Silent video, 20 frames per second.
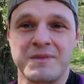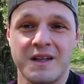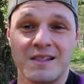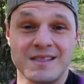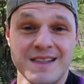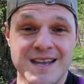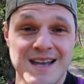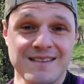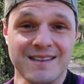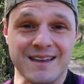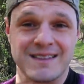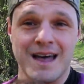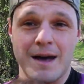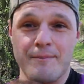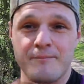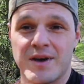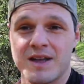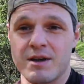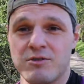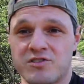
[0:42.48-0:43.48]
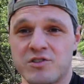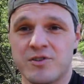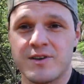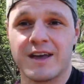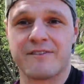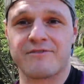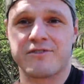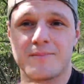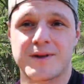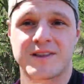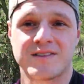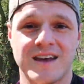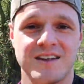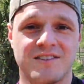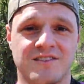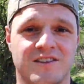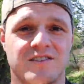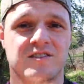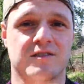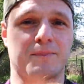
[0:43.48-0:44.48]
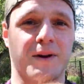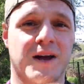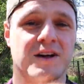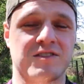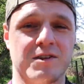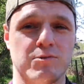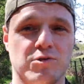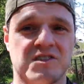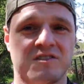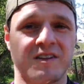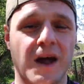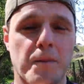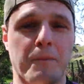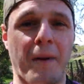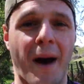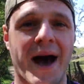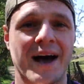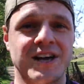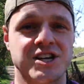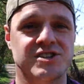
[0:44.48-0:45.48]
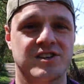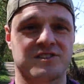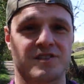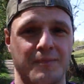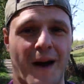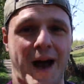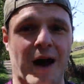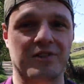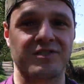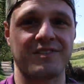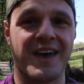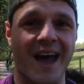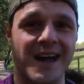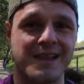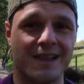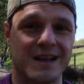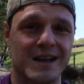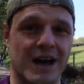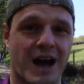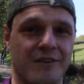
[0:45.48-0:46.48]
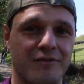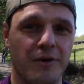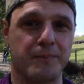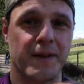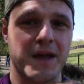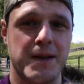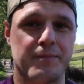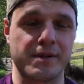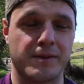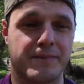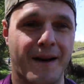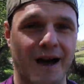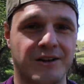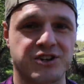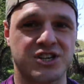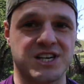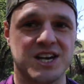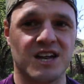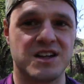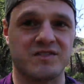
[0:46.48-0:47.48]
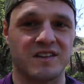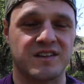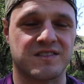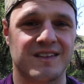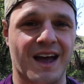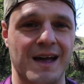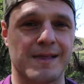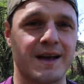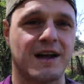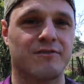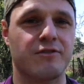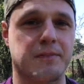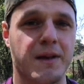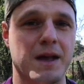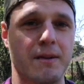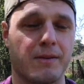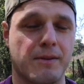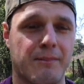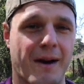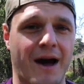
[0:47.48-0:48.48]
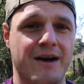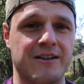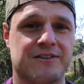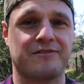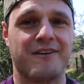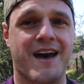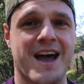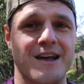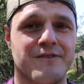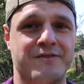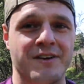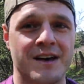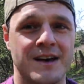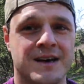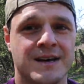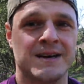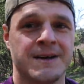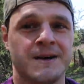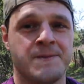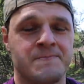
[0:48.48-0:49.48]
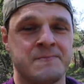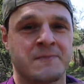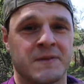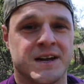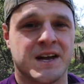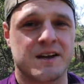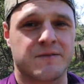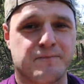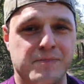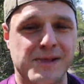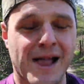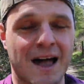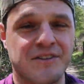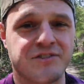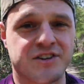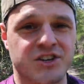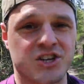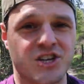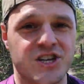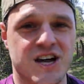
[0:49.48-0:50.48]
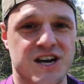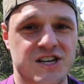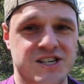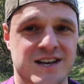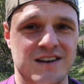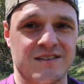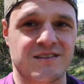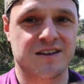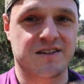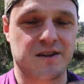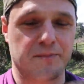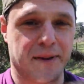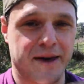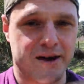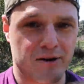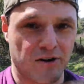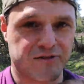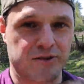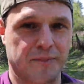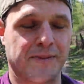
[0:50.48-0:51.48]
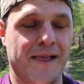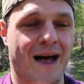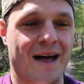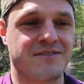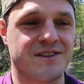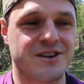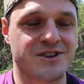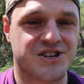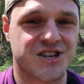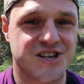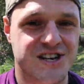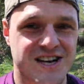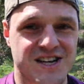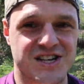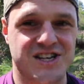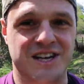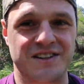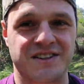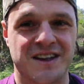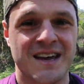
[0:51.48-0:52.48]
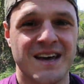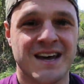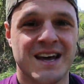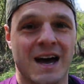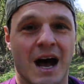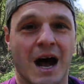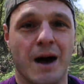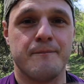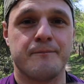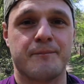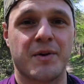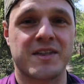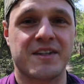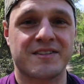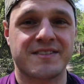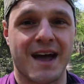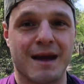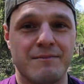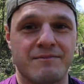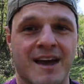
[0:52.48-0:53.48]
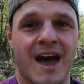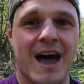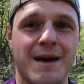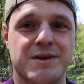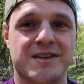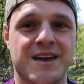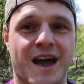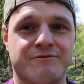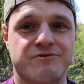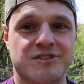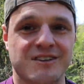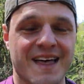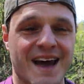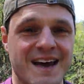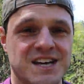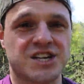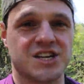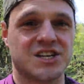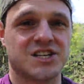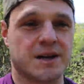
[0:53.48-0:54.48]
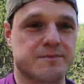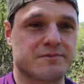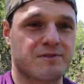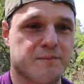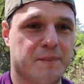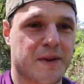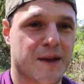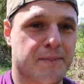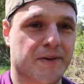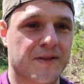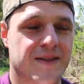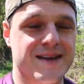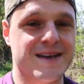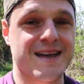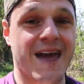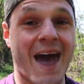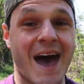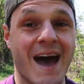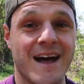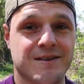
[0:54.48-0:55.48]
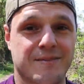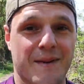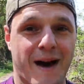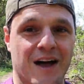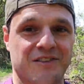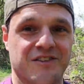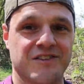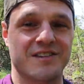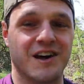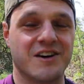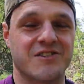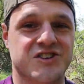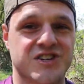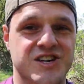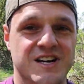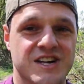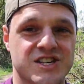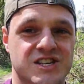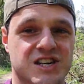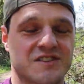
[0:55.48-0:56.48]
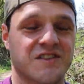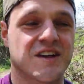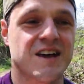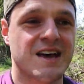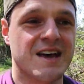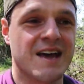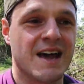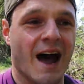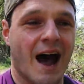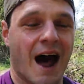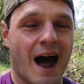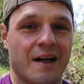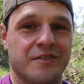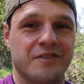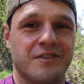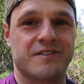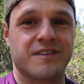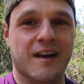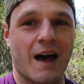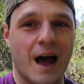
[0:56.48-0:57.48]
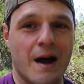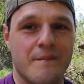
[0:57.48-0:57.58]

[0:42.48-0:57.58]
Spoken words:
leading them, but he was doing it from a distance because he was so passionate about telling other people about Jesus, telling other people about his faith. He'd plant a church and he'd disappear off to plant new churches, but at the same time he'd have relationships with people that he cared about in those churches, and